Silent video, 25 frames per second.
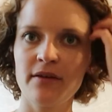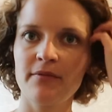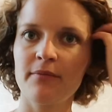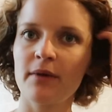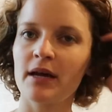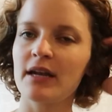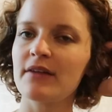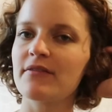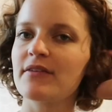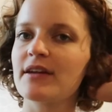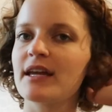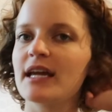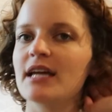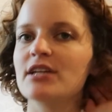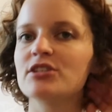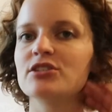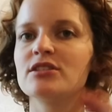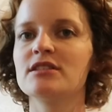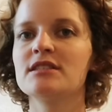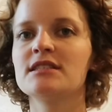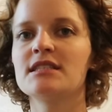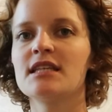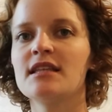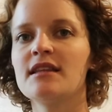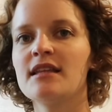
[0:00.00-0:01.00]
of
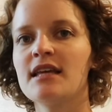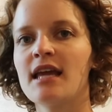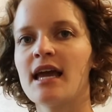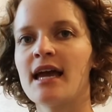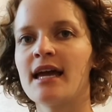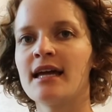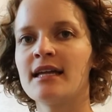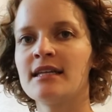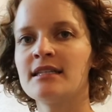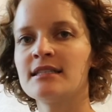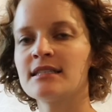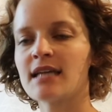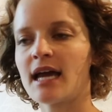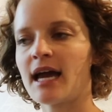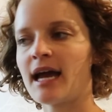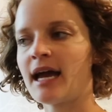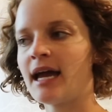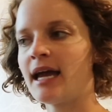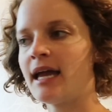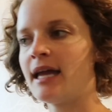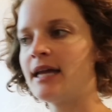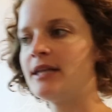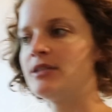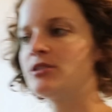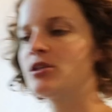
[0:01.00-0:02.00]
modifications in the end.
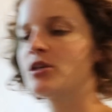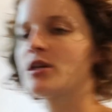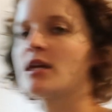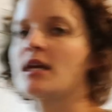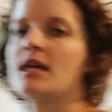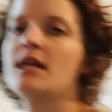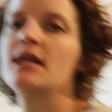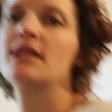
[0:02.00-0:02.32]
I took